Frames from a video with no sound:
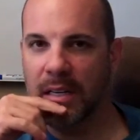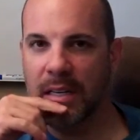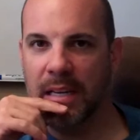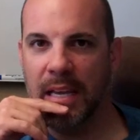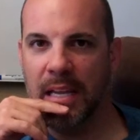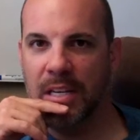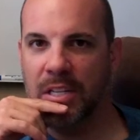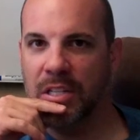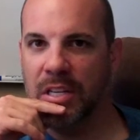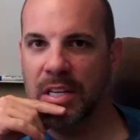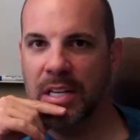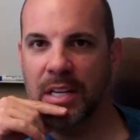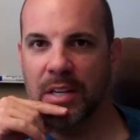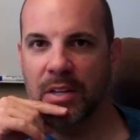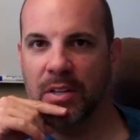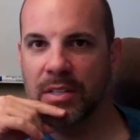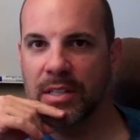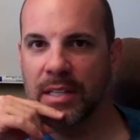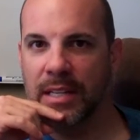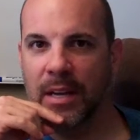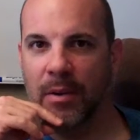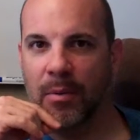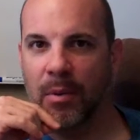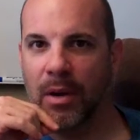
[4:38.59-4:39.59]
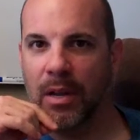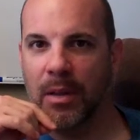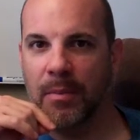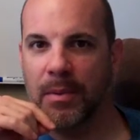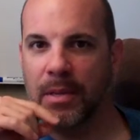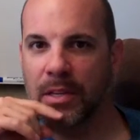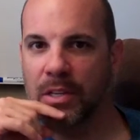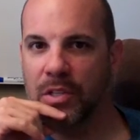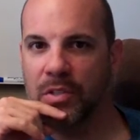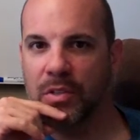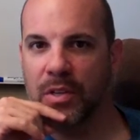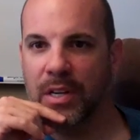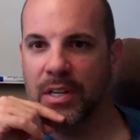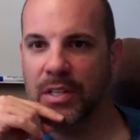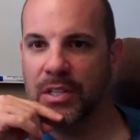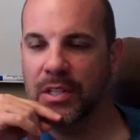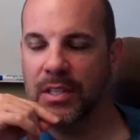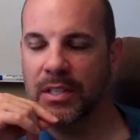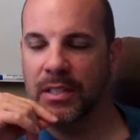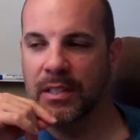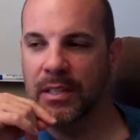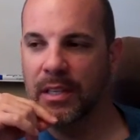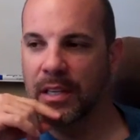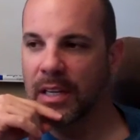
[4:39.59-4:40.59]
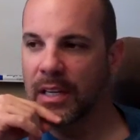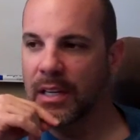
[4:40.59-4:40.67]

engineers and network administration.